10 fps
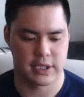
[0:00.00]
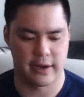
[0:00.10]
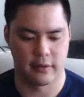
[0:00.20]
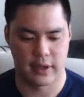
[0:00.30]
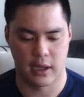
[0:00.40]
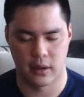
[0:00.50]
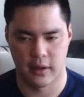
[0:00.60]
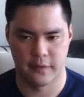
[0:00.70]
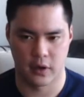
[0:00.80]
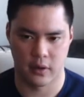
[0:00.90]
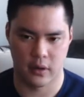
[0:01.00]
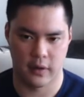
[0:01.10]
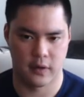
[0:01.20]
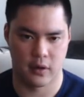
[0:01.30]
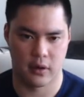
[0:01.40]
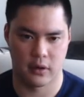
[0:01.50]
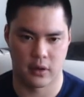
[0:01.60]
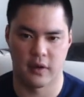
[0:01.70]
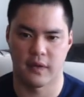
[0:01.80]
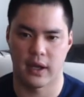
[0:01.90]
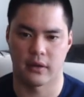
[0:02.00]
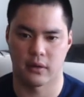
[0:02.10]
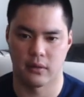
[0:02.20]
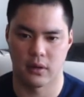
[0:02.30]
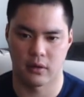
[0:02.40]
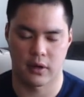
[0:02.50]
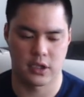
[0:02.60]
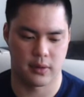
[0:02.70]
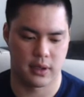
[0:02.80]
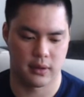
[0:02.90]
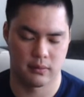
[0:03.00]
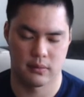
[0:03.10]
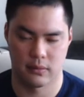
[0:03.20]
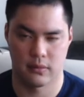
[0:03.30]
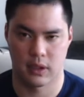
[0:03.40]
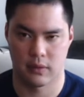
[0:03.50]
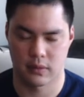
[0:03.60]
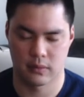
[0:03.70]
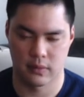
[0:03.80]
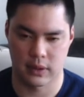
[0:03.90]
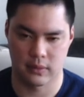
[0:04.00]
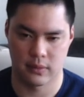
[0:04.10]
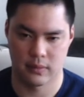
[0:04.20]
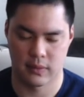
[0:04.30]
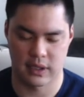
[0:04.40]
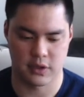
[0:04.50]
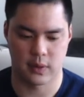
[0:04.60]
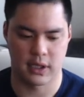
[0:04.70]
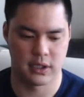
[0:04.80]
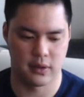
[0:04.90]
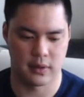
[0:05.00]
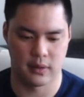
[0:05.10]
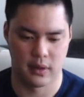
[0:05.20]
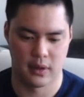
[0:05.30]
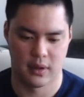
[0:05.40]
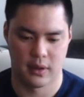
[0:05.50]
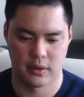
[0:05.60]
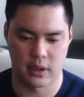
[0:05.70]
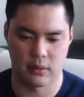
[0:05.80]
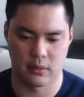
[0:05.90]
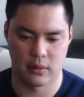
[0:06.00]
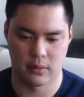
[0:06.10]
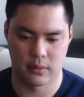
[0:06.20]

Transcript: side of that. If I graduated, when I was 22 and done